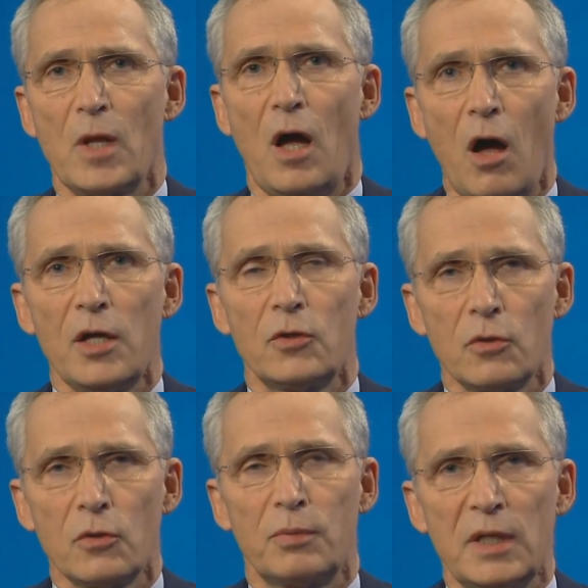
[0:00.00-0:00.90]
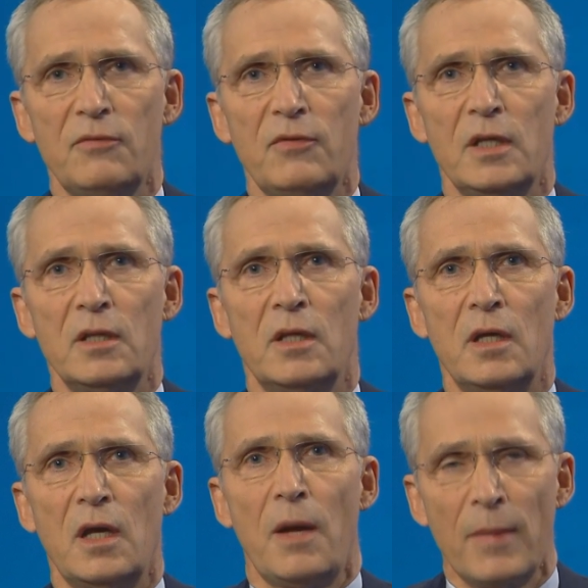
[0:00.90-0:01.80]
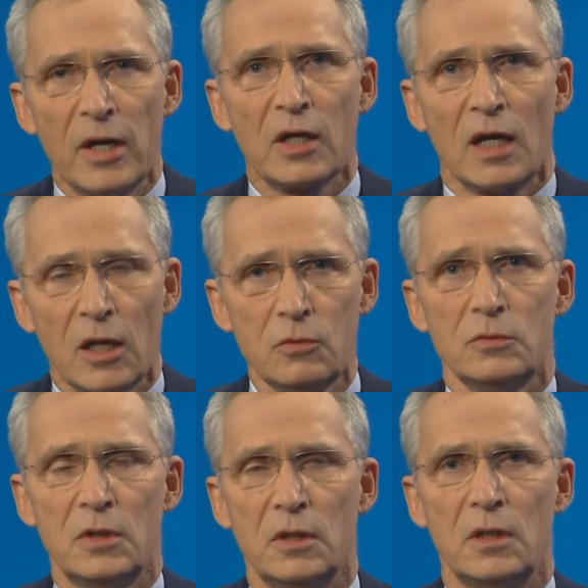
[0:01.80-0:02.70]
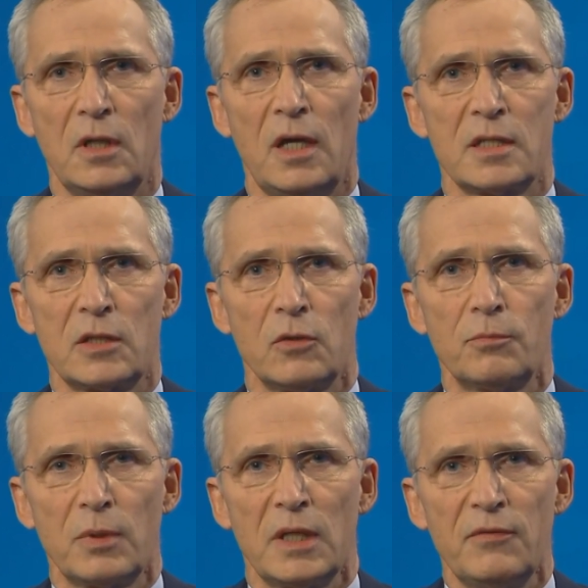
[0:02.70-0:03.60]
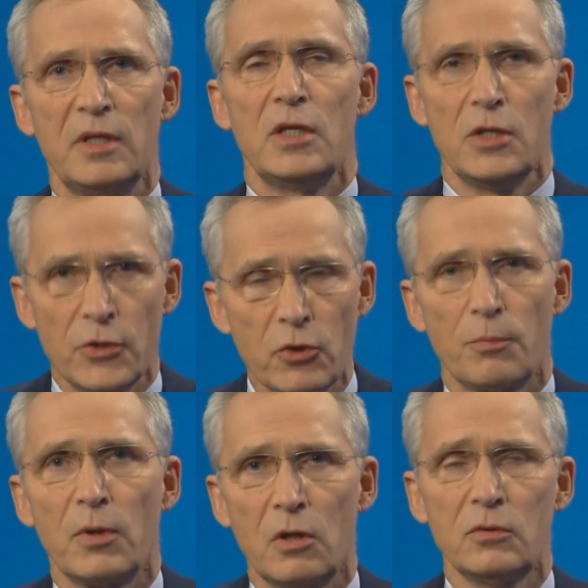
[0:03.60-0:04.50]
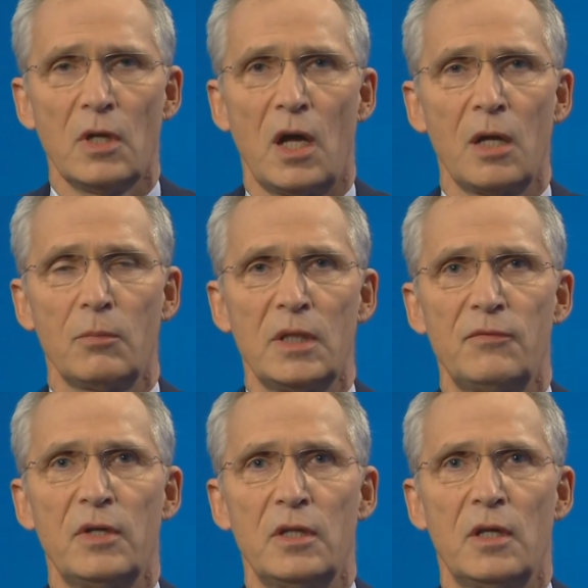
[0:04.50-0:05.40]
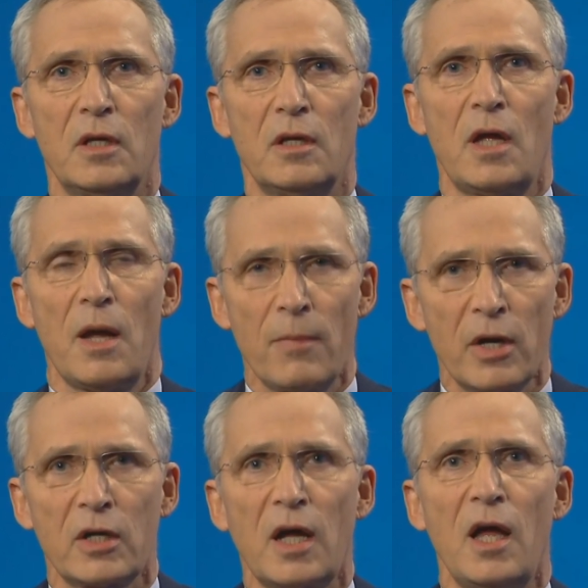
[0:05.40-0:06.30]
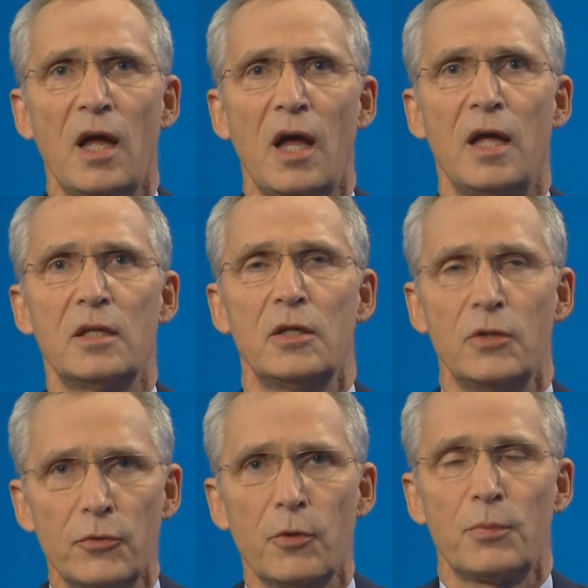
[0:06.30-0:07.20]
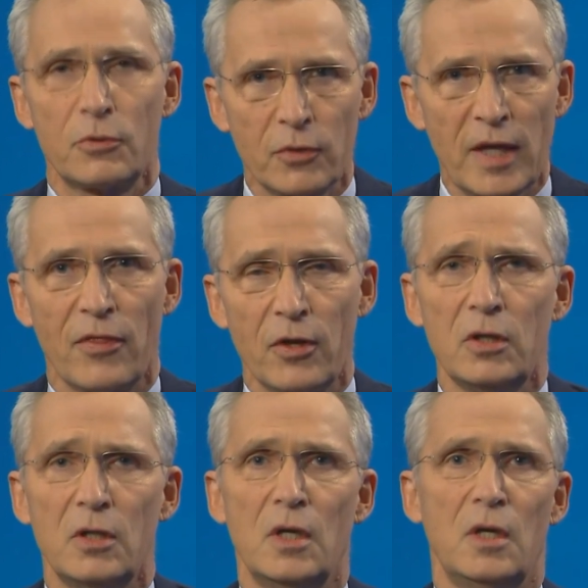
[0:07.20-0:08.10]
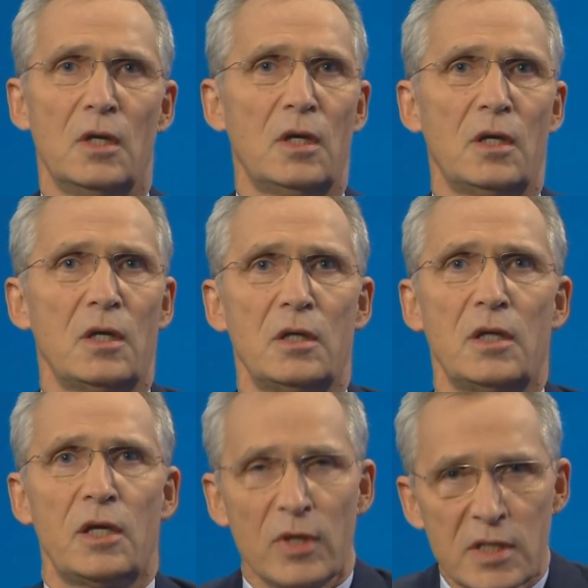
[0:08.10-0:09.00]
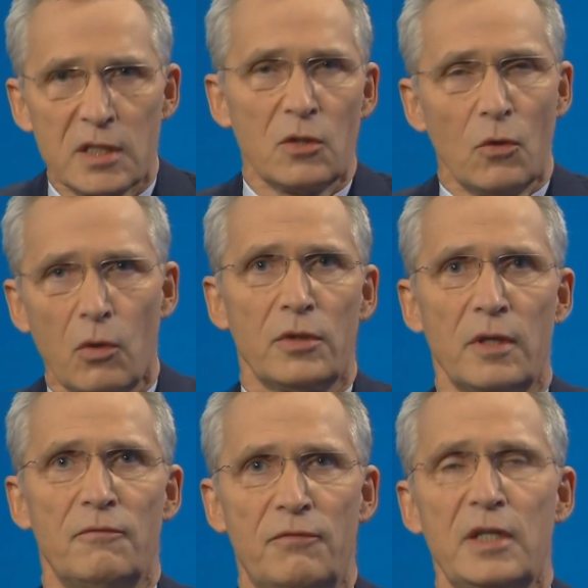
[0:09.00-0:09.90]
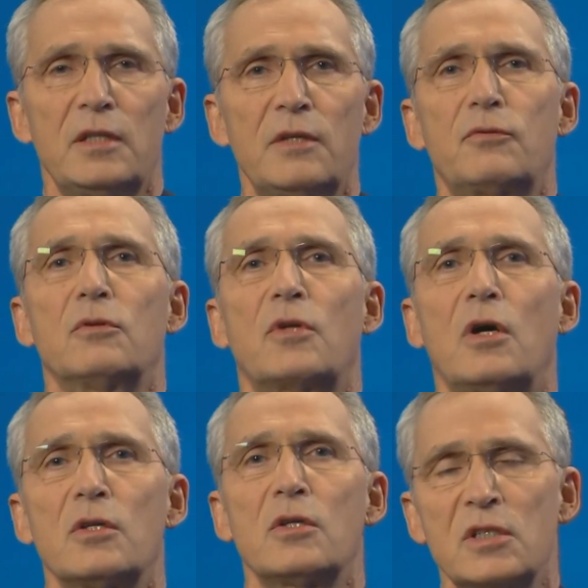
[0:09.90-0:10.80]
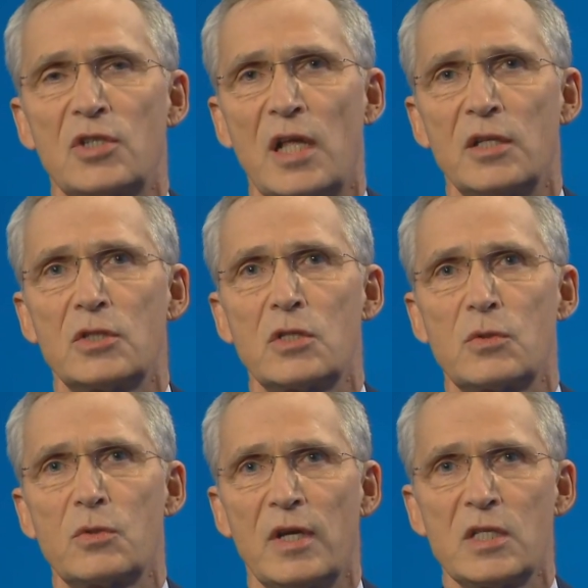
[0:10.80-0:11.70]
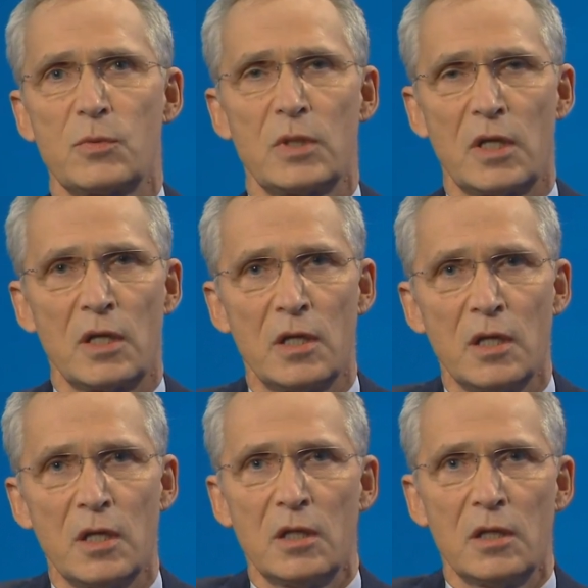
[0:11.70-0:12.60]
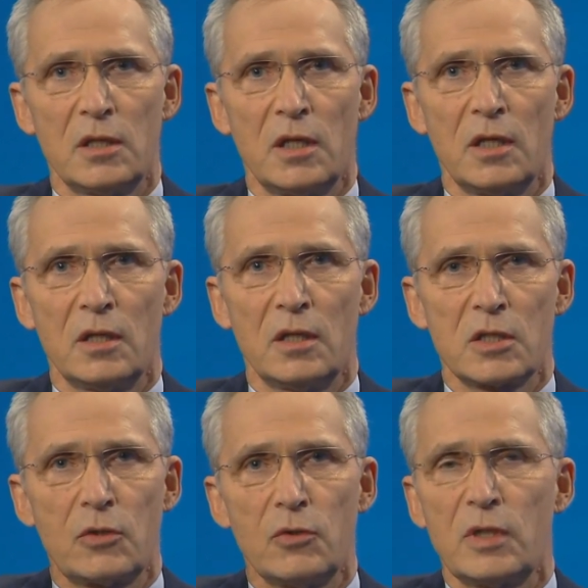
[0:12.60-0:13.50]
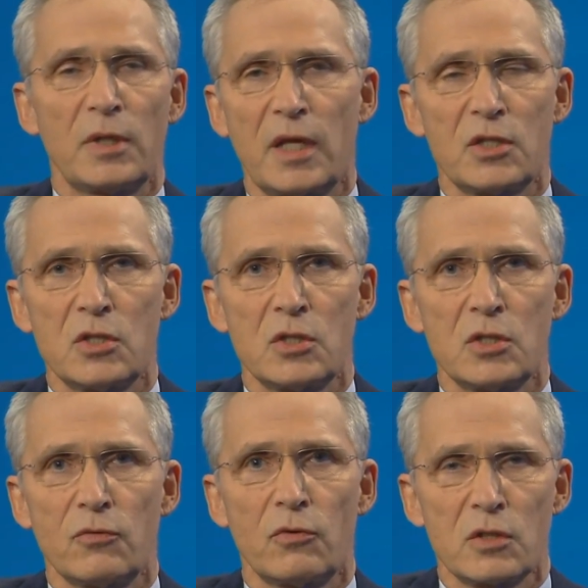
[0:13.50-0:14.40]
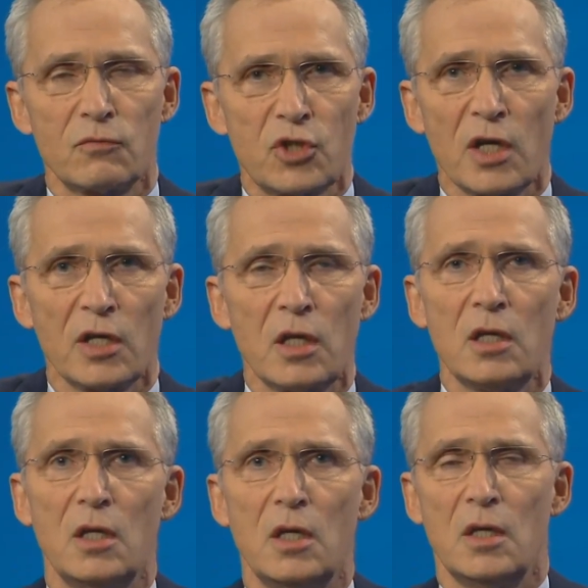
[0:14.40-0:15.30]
I don't believe in America alone, as I don't believe in Europe alone. I believe in America and Europe together, addressing all the very difficult tasks and challenges we face with the security implications of the rise of China,